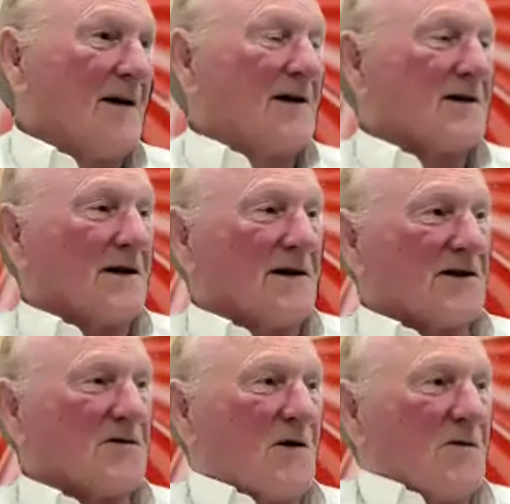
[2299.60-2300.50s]
So
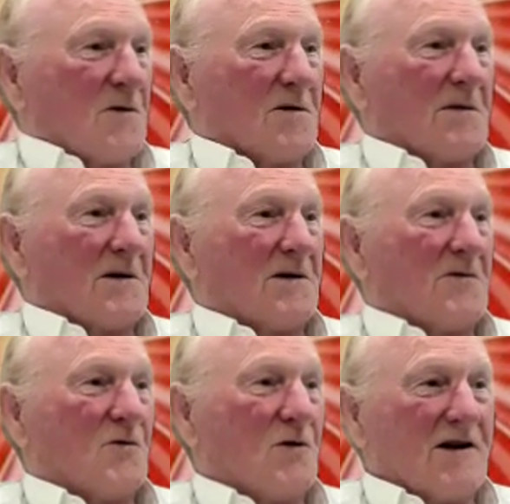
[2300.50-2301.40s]
that's why we're a bit
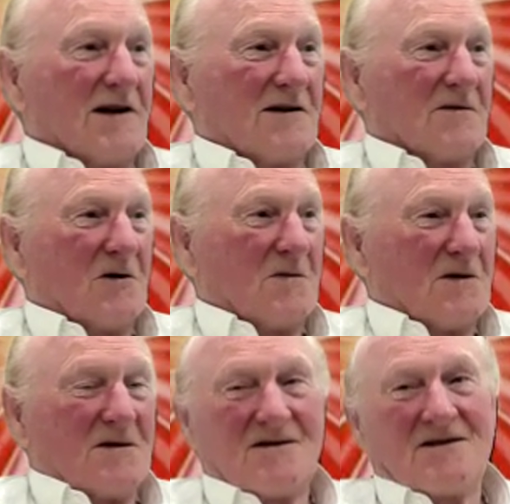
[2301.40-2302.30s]
wonky at the moment.
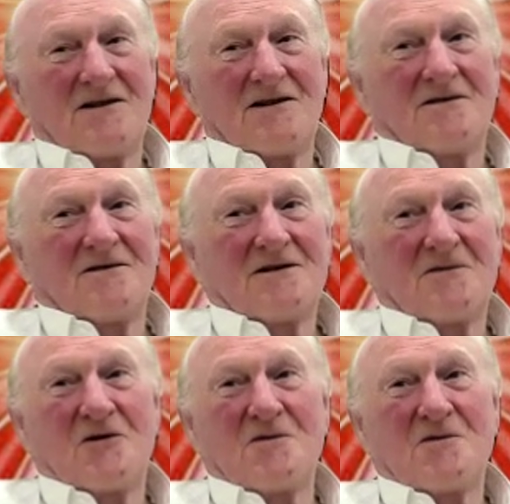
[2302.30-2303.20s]
So
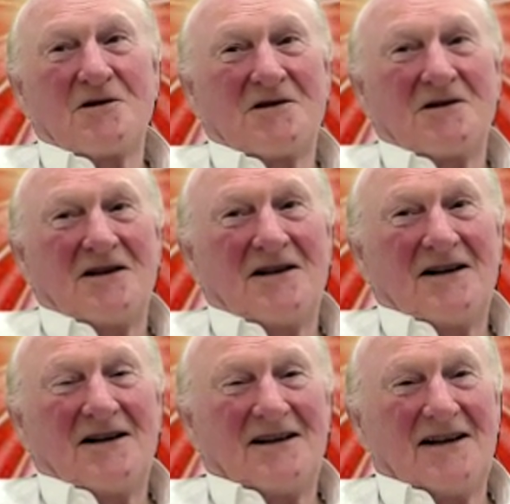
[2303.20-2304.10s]
sometimes
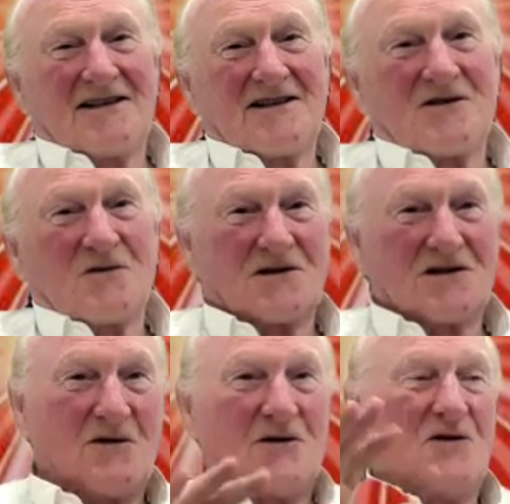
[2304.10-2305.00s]
that's just what's
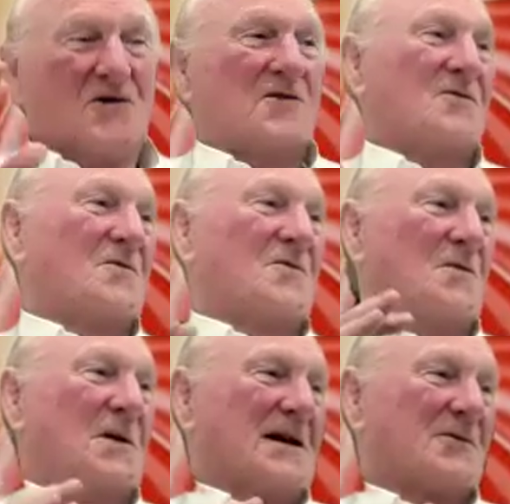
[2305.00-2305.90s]
going on. We've
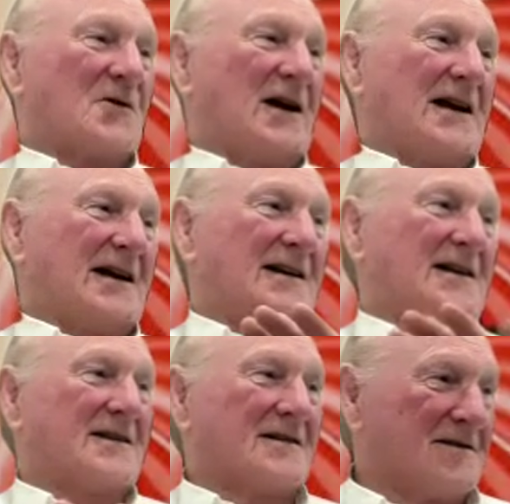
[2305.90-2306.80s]
been upgraded.
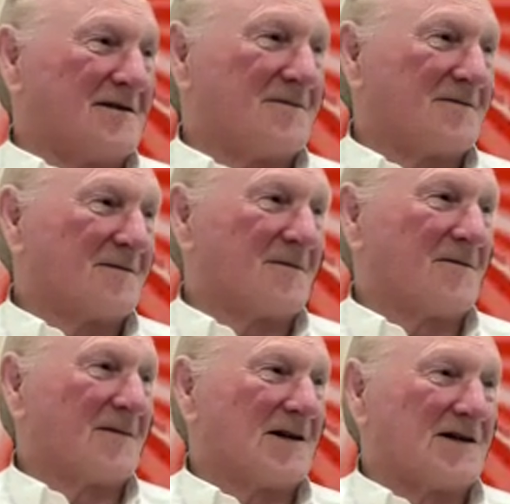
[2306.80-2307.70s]
So
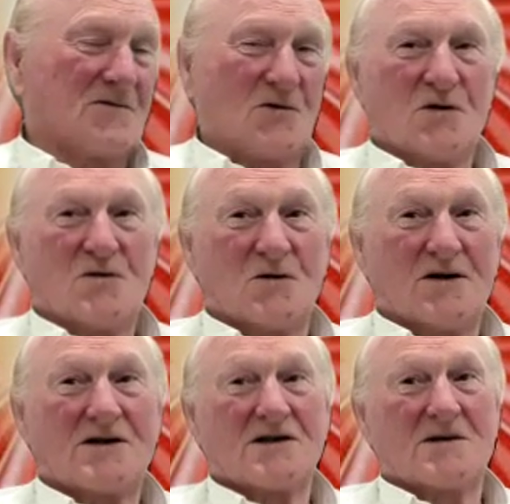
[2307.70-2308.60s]
it's beautiful.
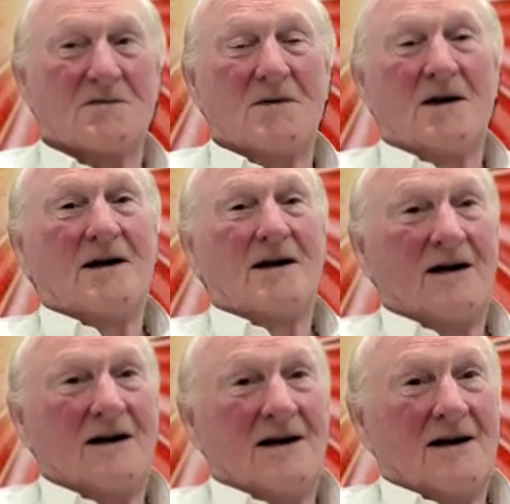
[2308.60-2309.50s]
This is the
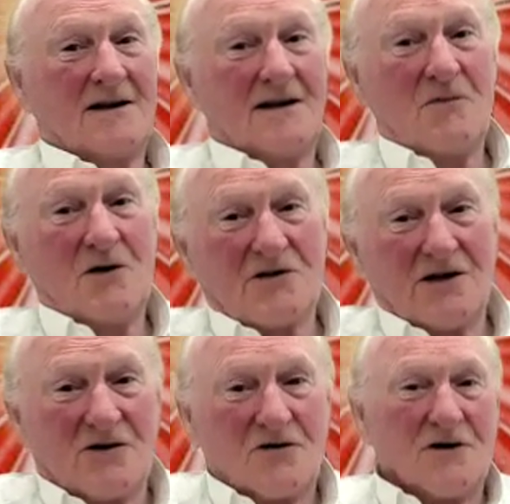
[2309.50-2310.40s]
most
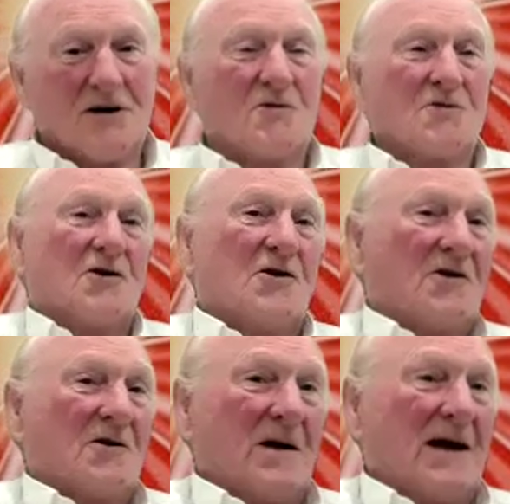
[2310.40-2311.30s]
incredible
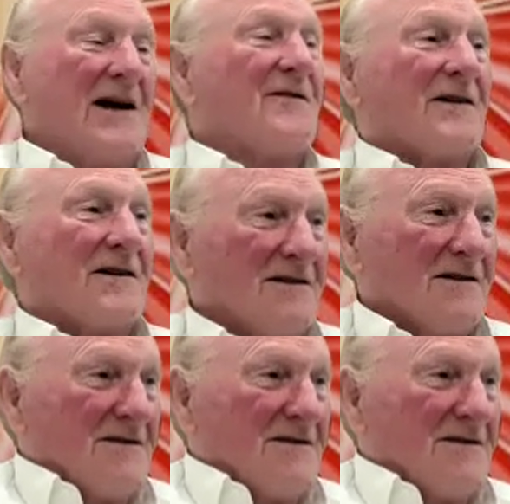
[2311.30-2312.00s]
time ever